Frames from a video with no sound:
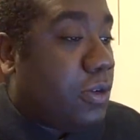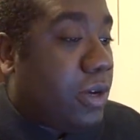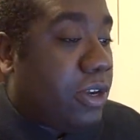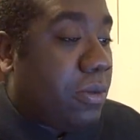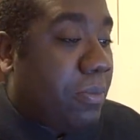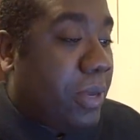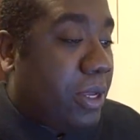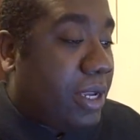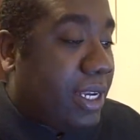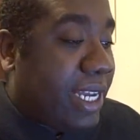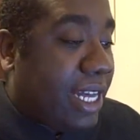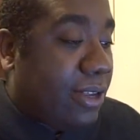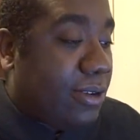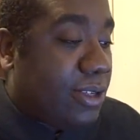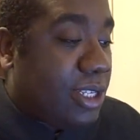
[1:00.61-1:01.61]
$200
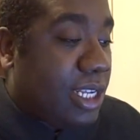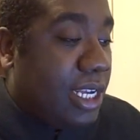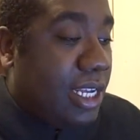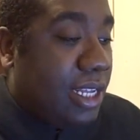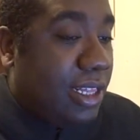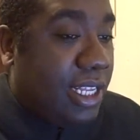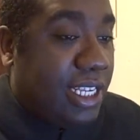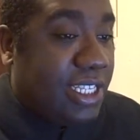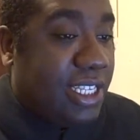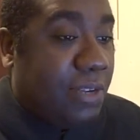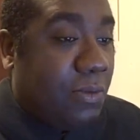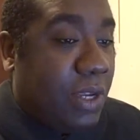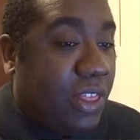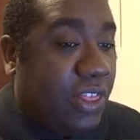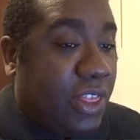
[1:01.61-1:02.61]
billion less
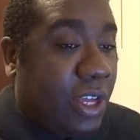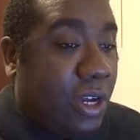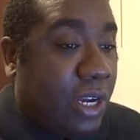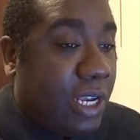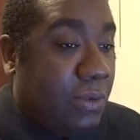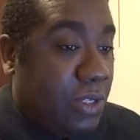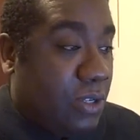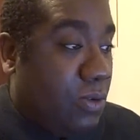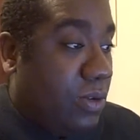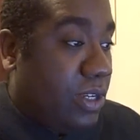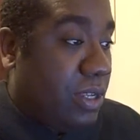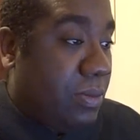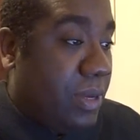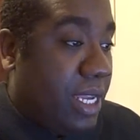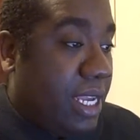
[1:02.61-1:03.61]
than we thought it was
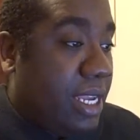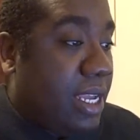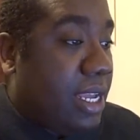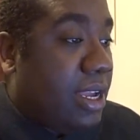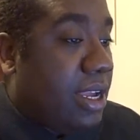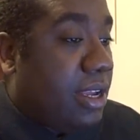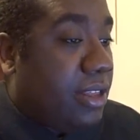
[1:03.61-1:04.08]
going to be.